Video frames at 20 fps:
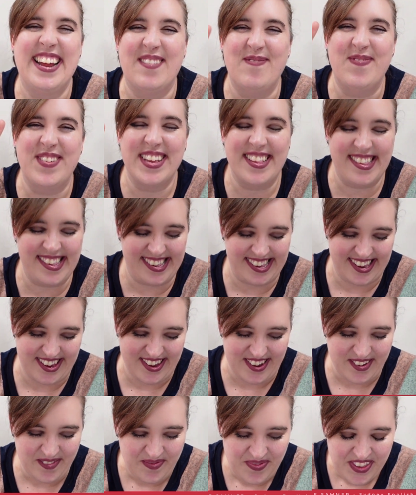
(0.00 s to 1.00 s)
Number
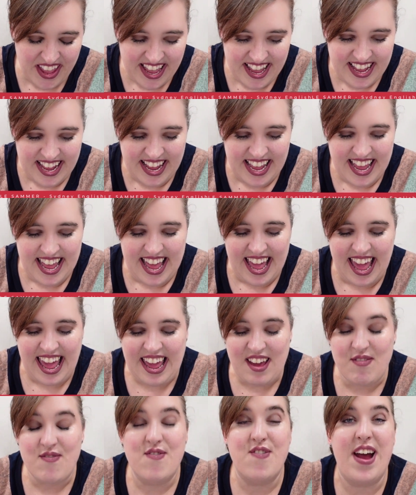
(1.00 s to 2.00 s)
two,
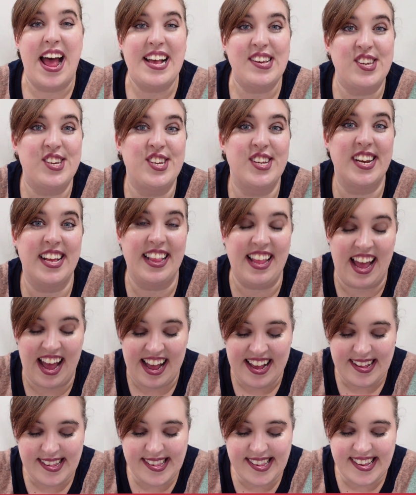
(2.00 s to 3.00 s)
he
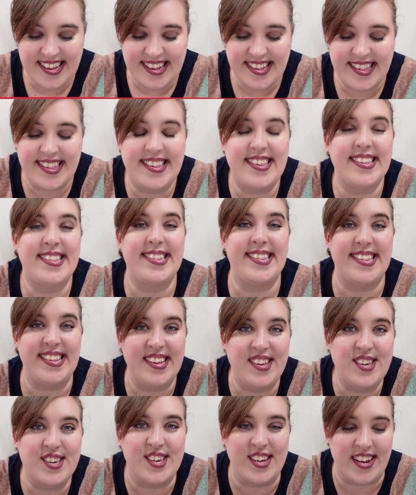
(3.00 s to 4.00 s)
rationalized his
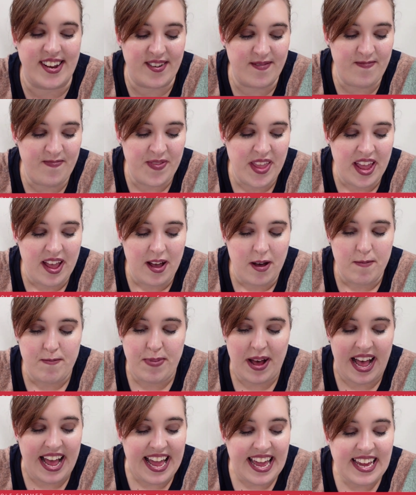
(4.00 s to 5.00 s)
decision
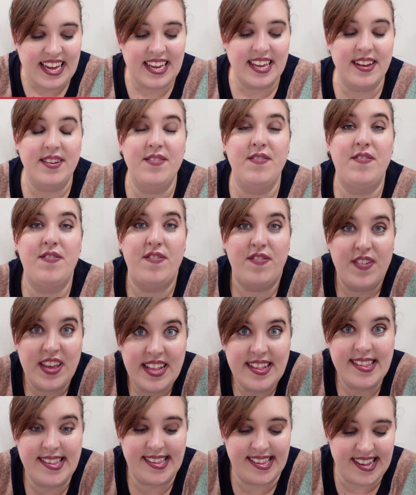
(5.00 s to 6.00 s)
by
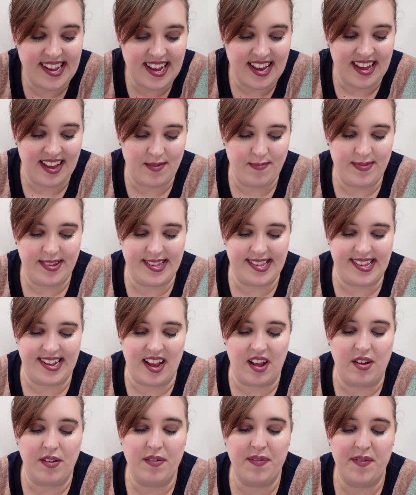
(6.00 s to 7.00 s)
convincing
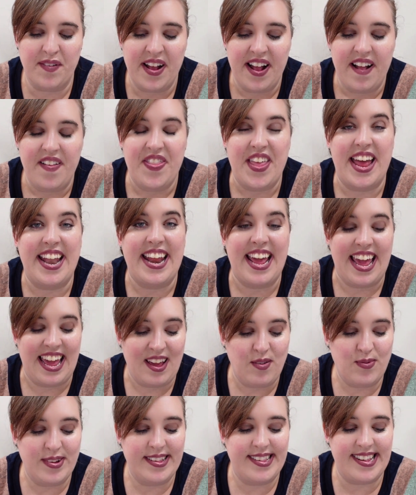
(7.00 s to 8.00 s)
himself that
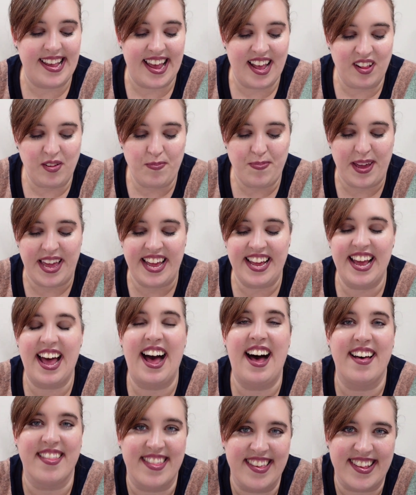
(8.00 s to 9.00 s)
he was helping
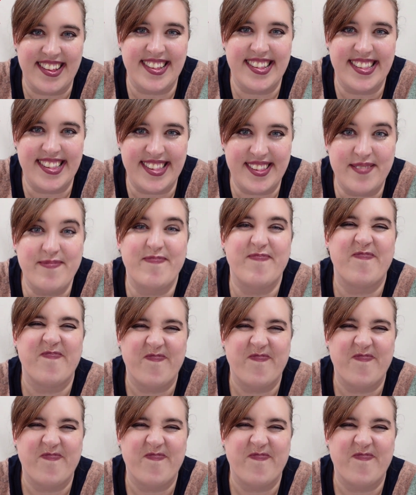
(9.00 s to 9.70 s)
others.